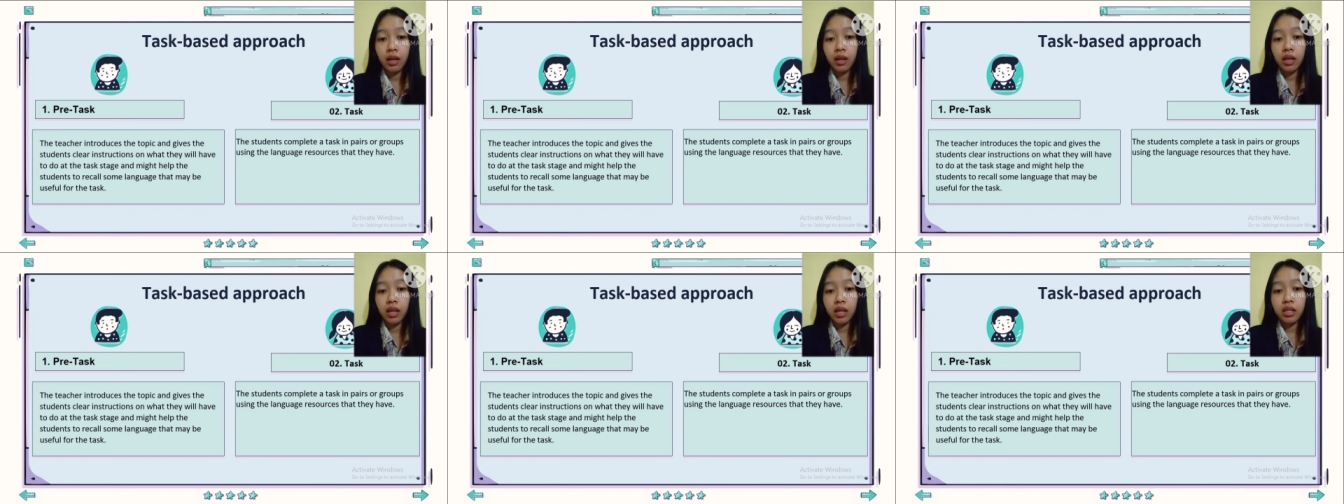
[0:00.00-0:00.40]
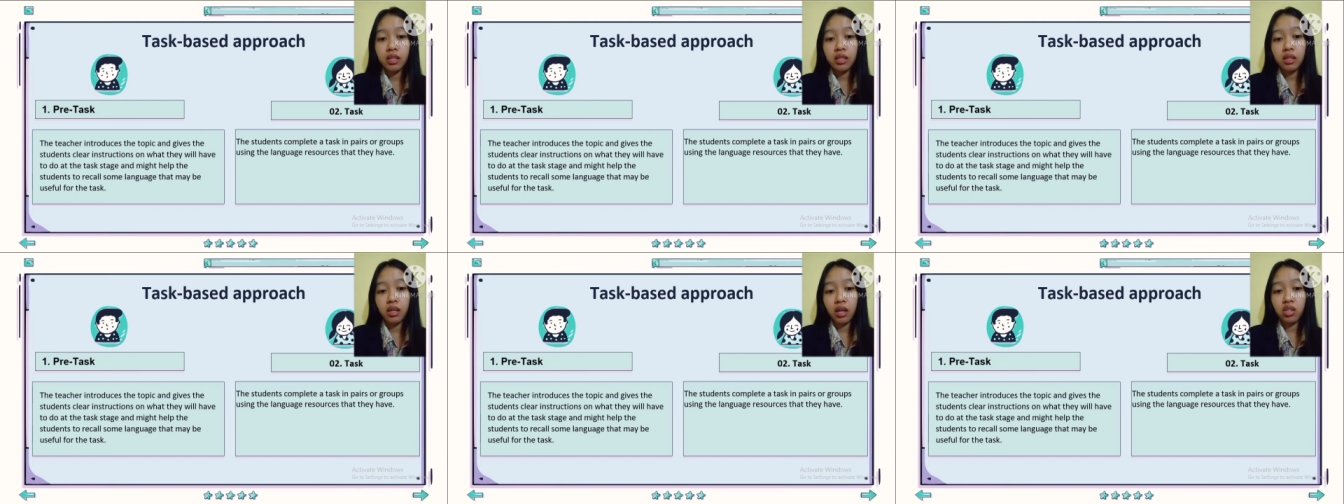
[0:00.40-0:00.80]

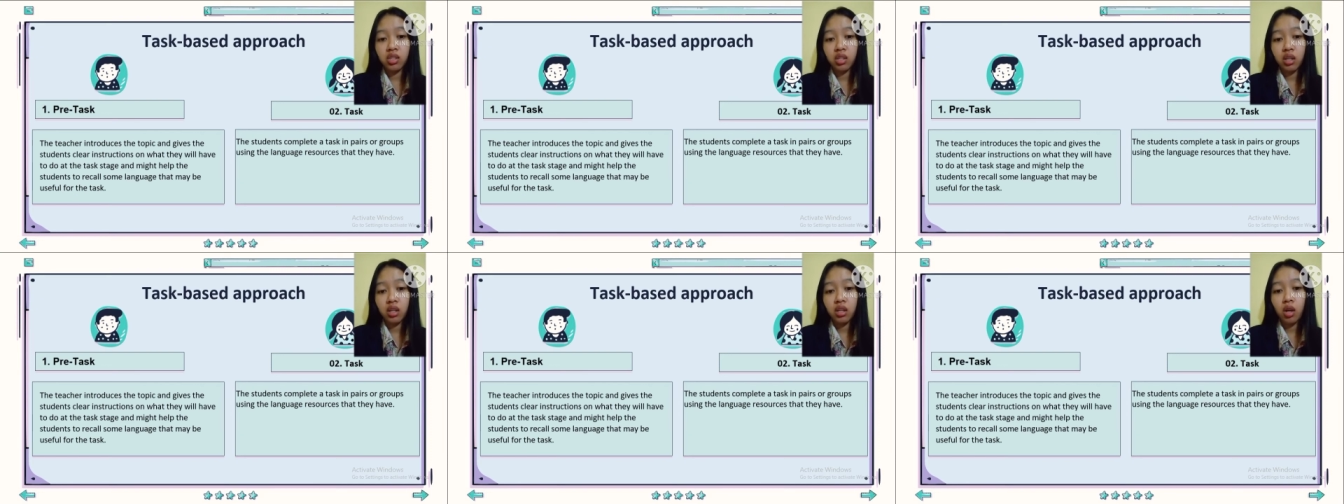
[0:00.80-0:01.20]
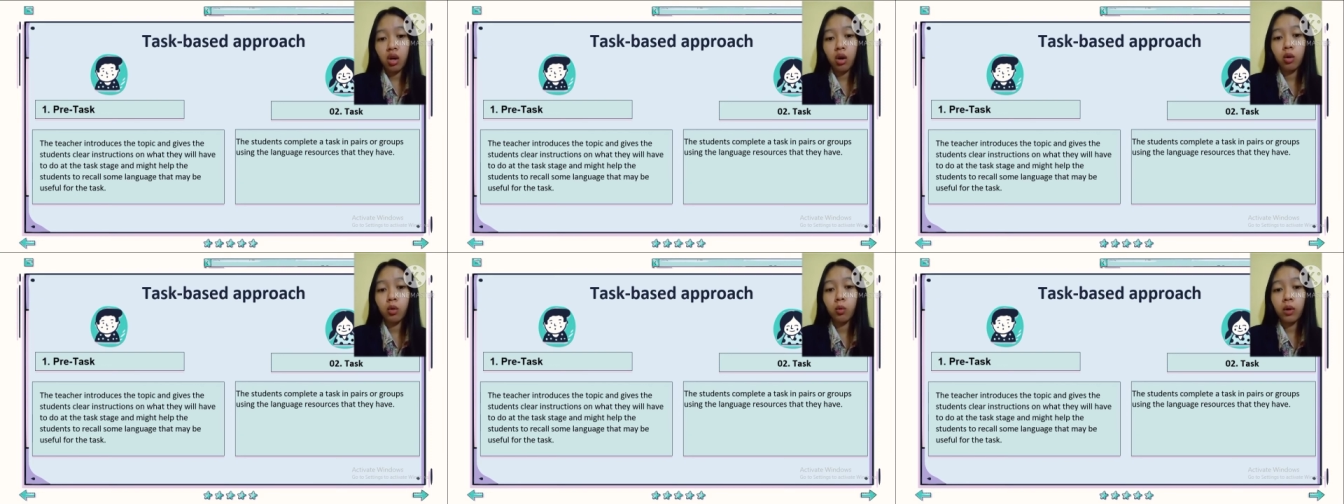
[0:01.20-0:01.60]
instruction
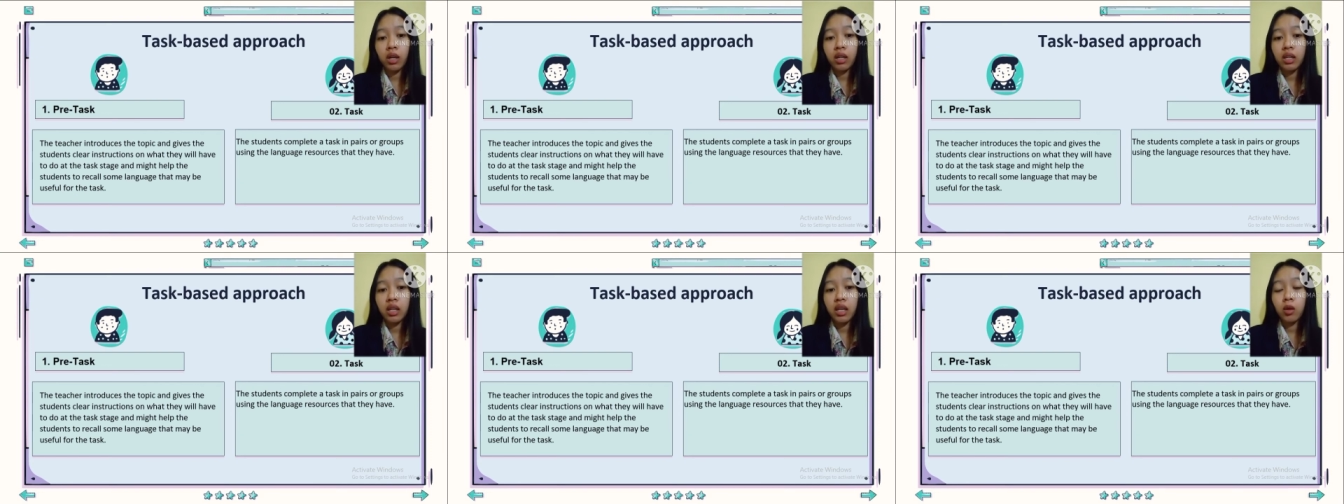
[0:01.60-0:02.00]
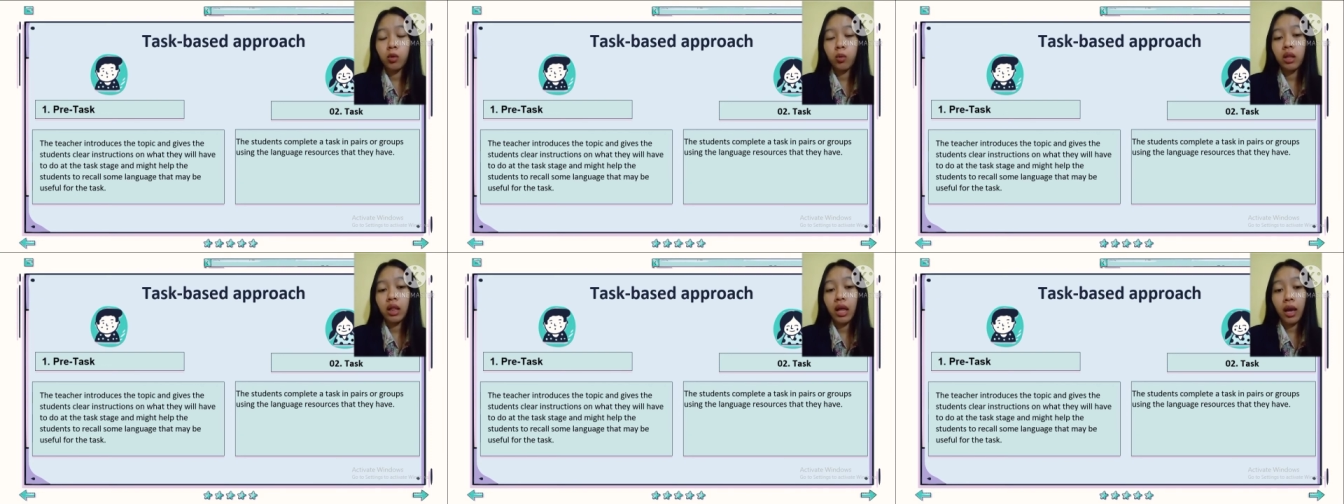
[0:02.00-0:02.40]
on what they
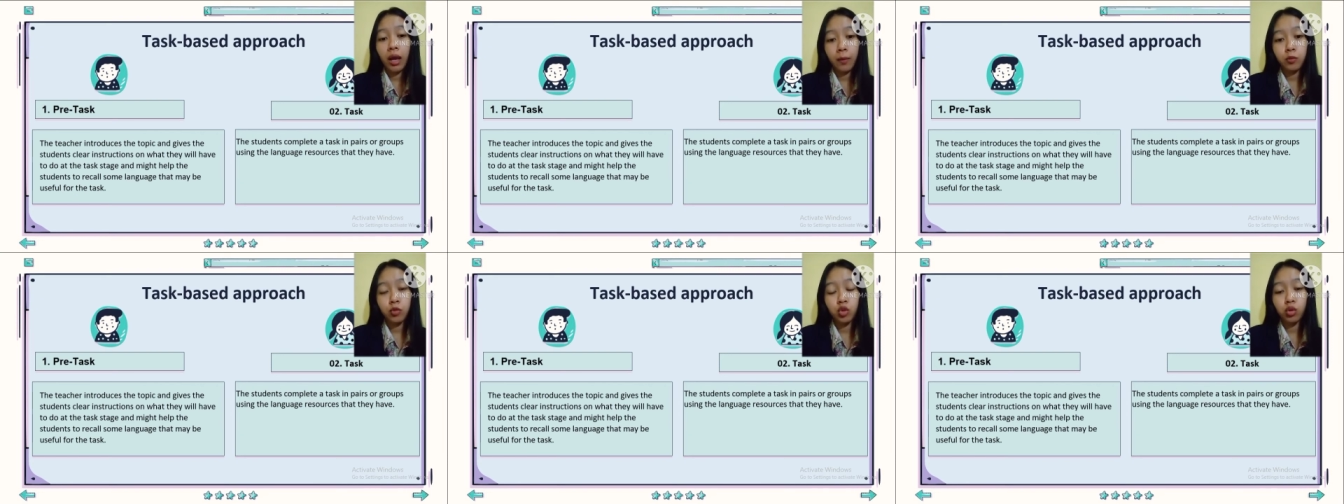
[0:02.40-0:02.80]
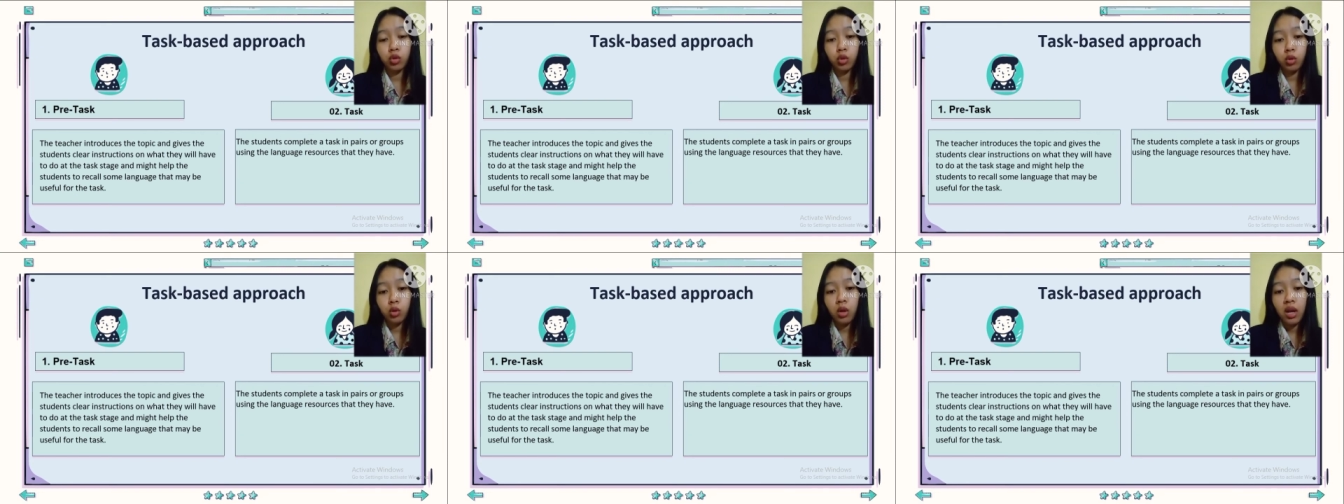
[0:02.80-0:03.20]
will have to do